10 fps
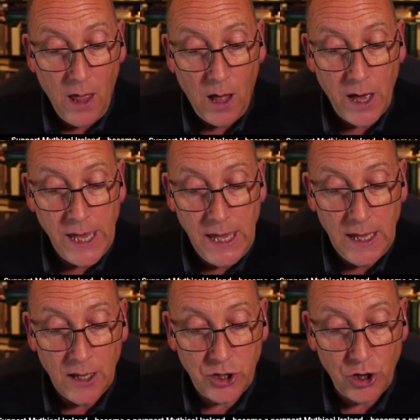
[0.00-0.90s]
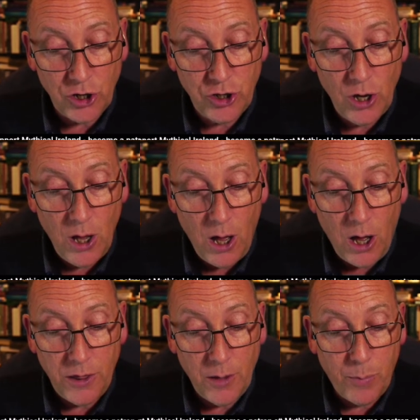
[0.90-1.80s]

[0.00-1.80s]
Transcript: i.e., a church on the